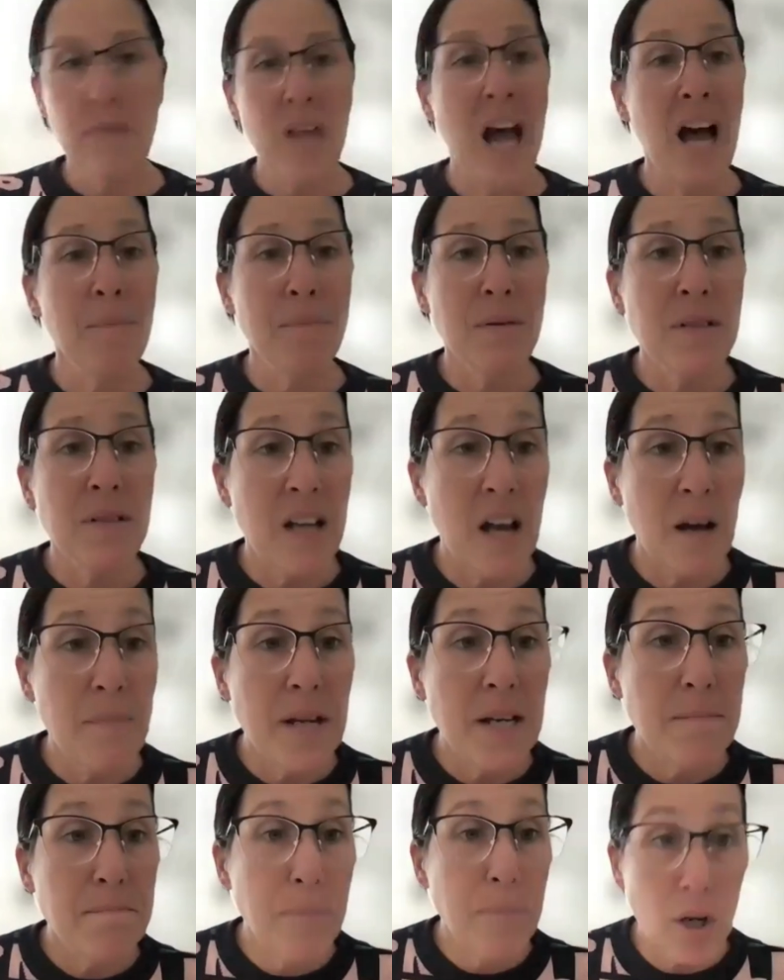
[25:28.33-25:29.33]
up and
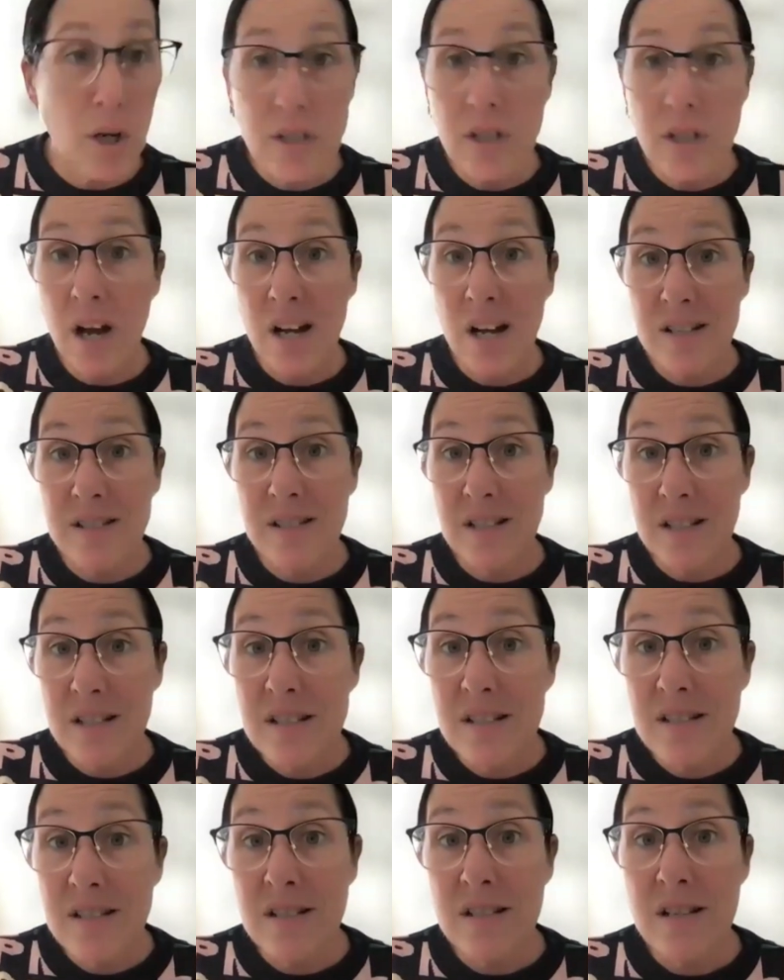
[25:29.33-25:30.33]
coming
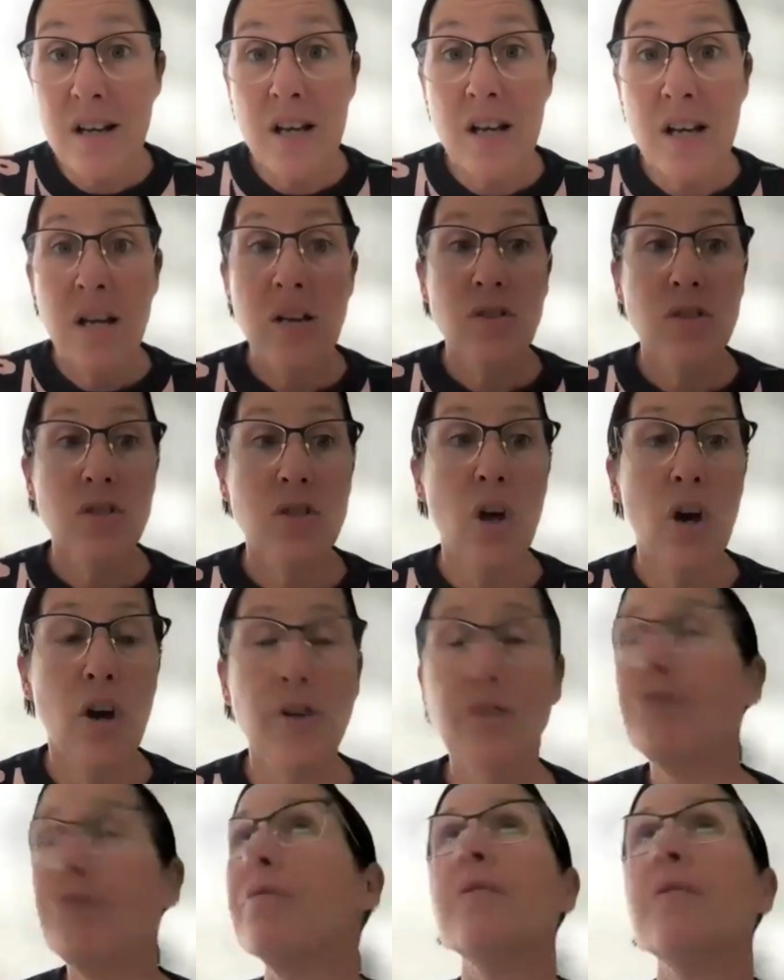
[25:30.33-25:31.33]
podcasters,
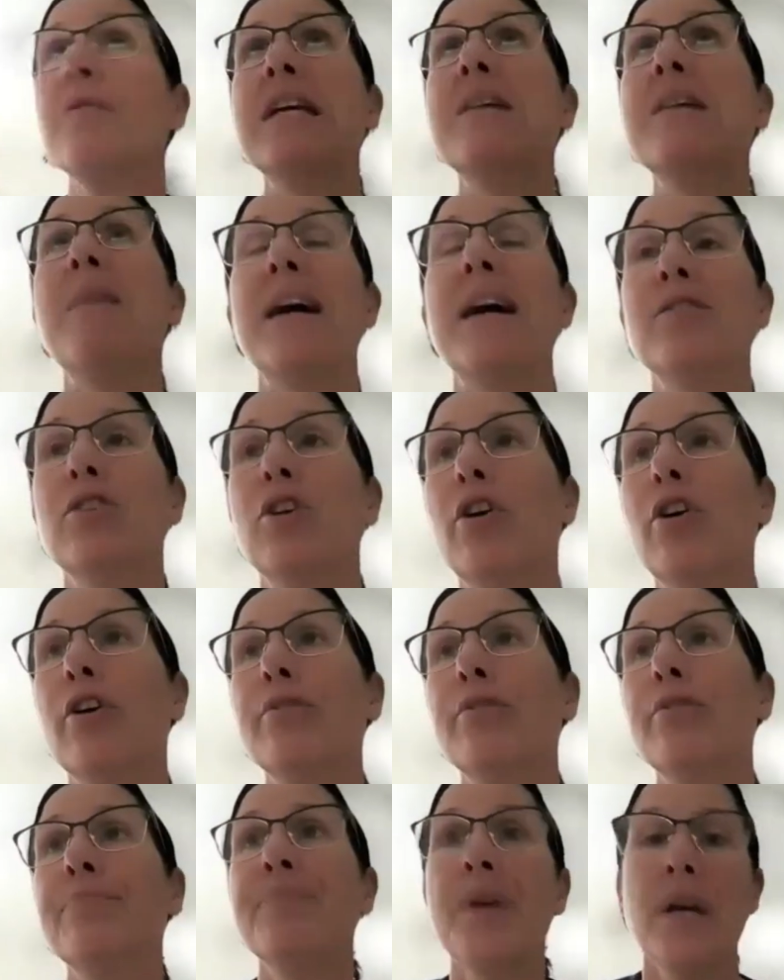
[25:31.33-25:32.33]
so he might
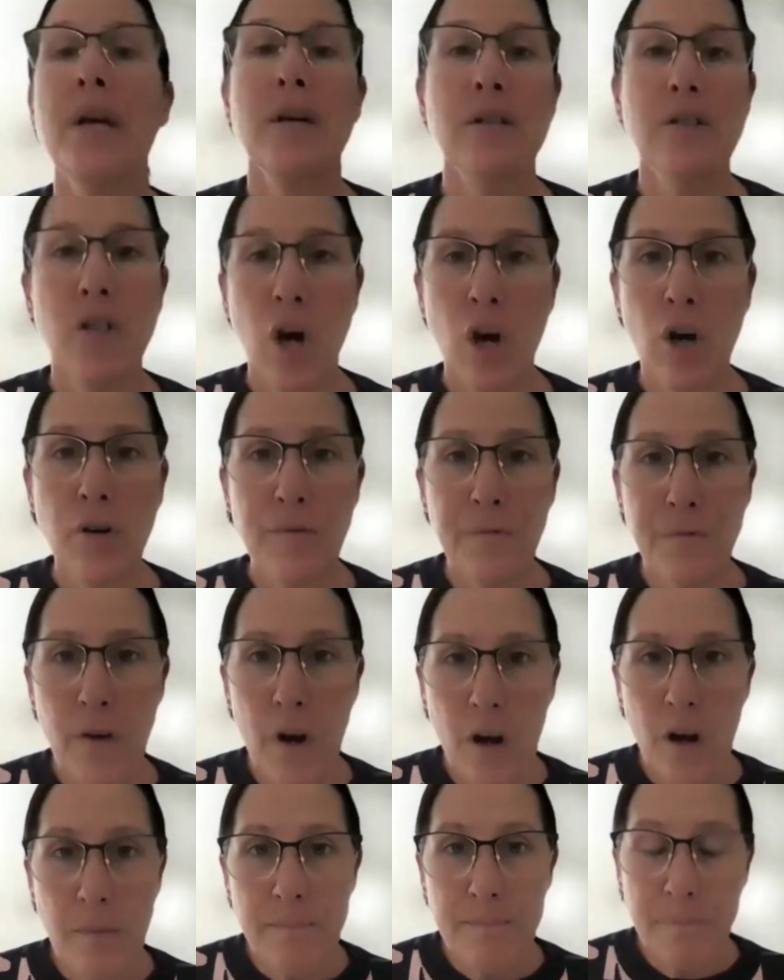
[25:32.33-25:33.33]
go
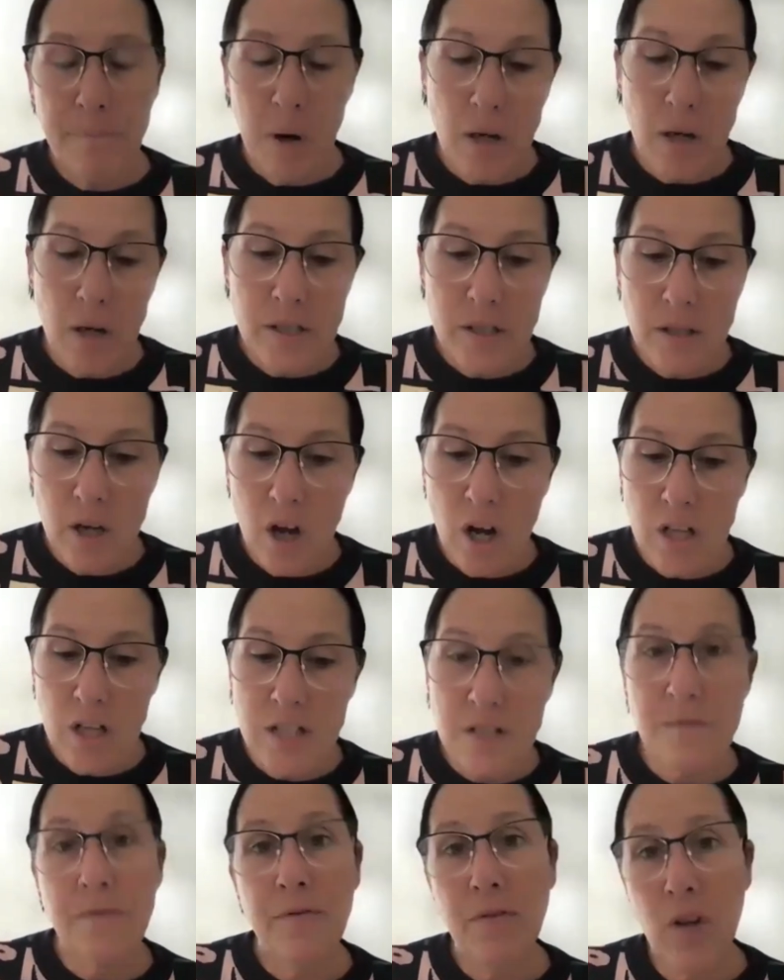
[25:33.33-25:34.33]
from
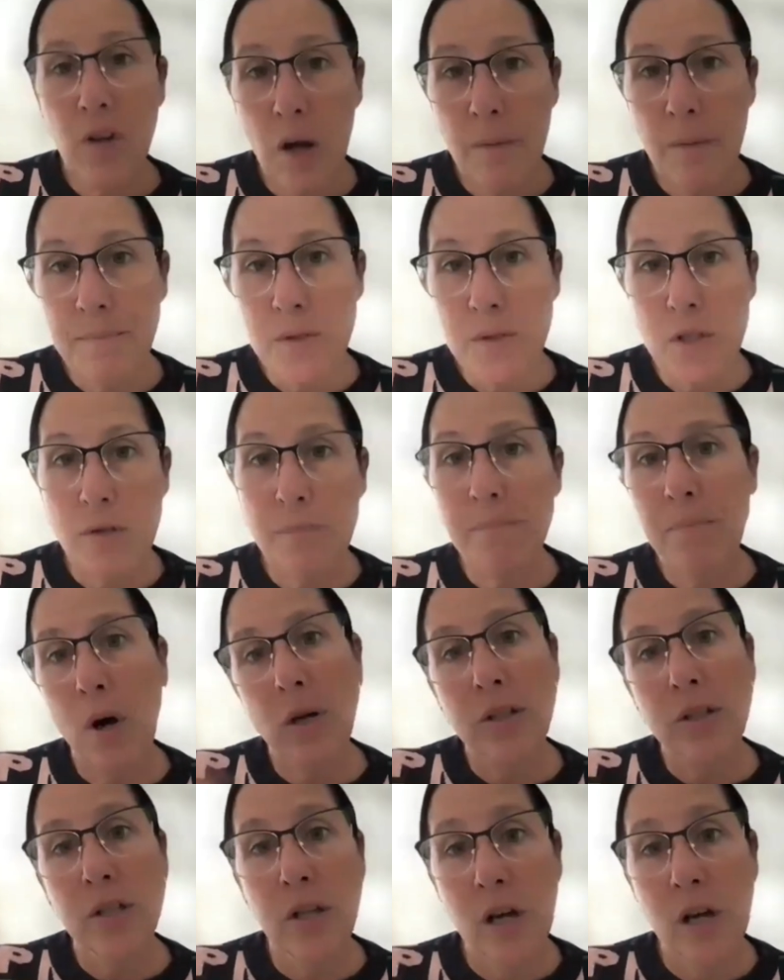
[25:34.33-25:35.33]
podcast flop to
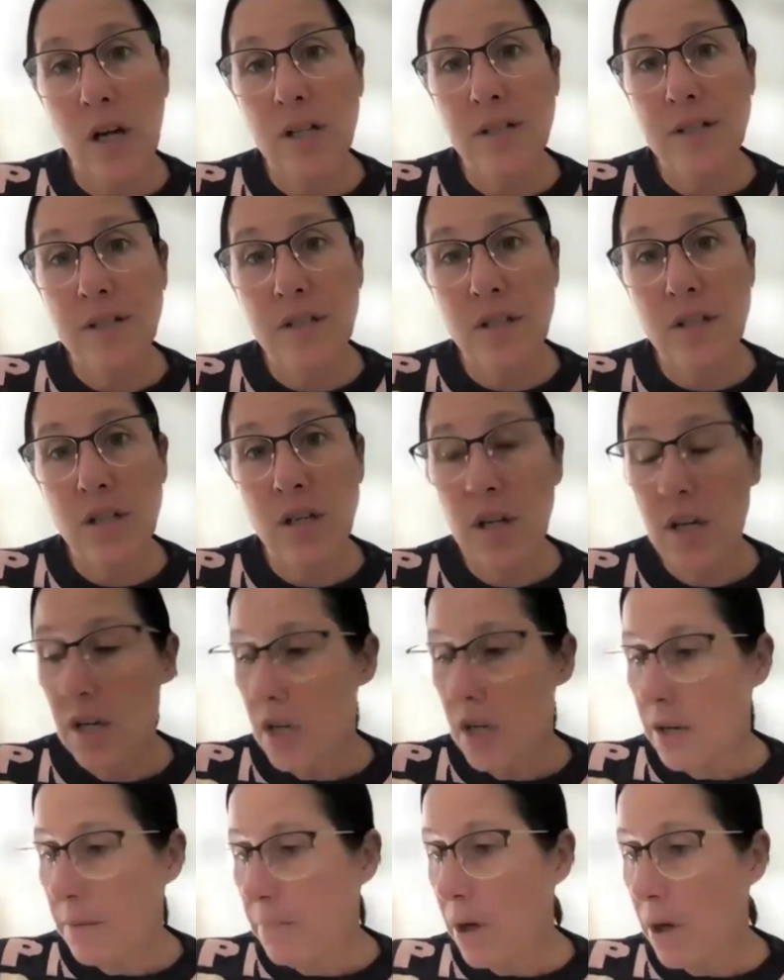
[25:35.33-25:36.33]

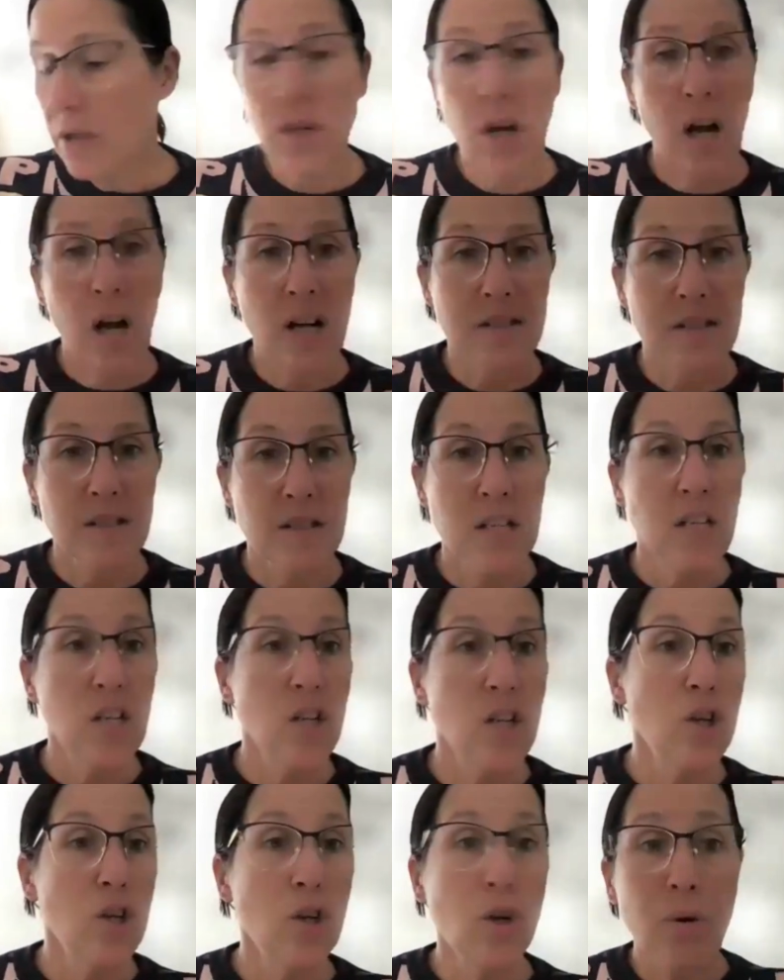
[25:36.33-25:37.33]

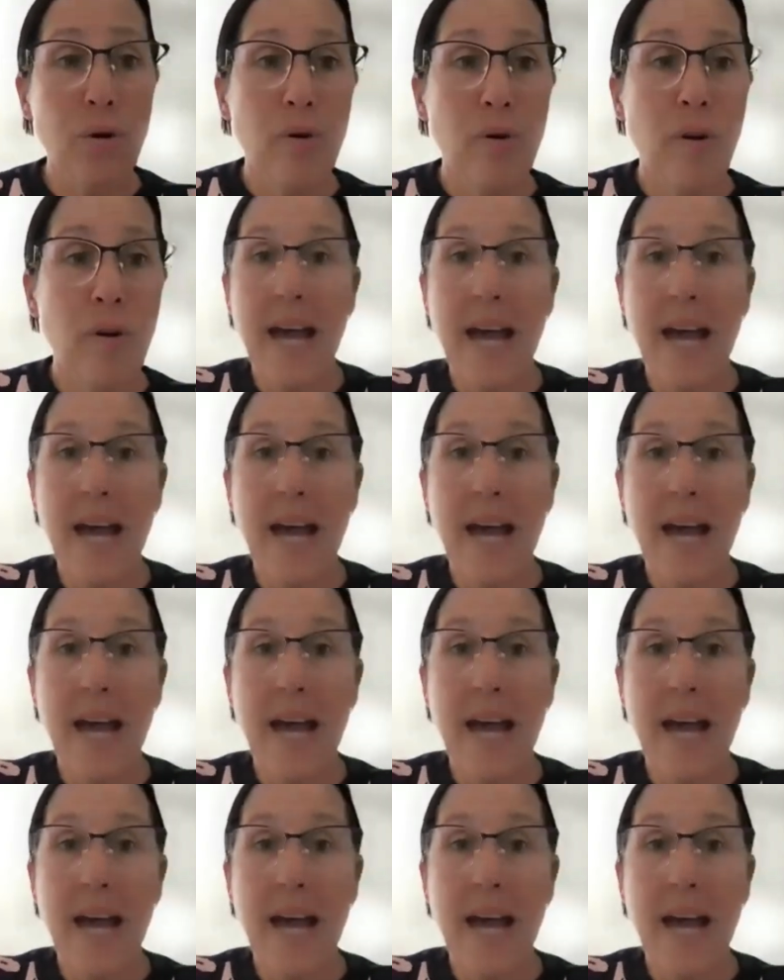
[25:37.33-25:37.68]
podcasting guru